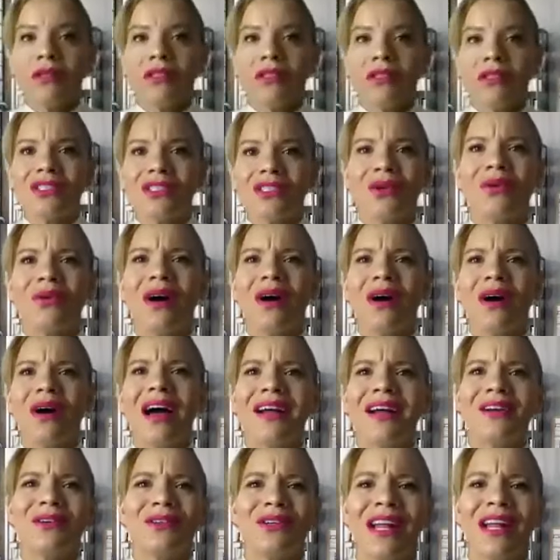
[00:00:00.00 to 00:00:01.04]
so I
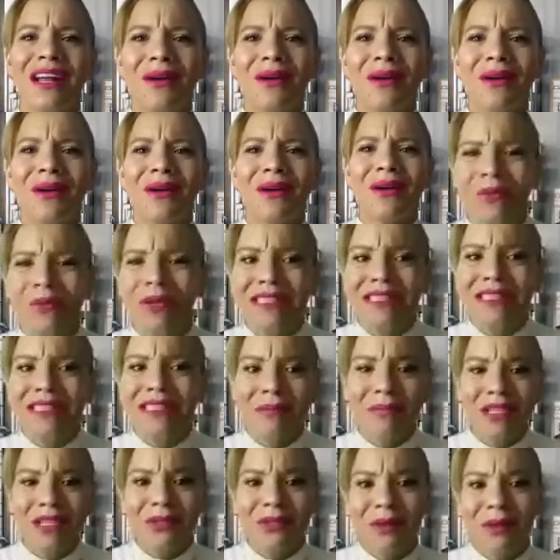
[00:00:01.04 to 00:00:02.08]
know you're like, well, what does
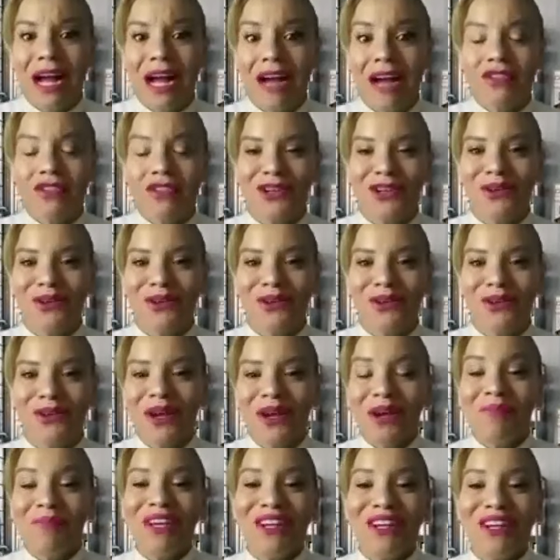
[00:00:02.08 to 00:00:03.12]
that mean? Do I have to go
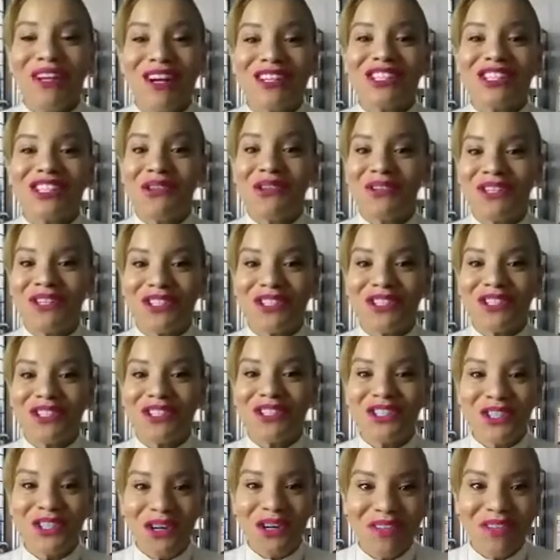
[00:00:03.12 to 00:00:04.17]
be in our secret
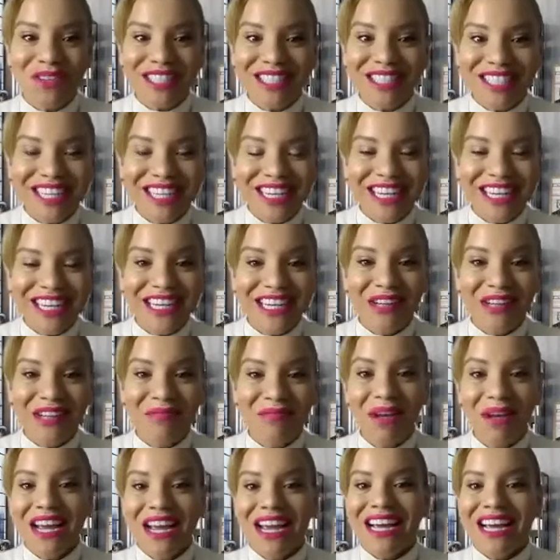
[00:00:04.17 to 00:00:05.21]
service
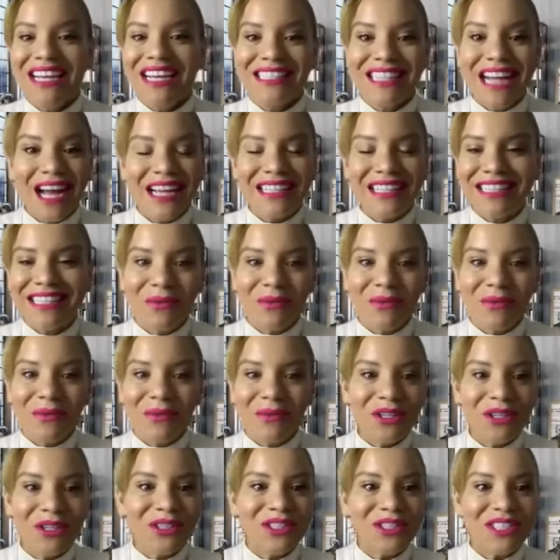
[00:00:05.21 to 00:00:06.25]
team? Is that is that what you're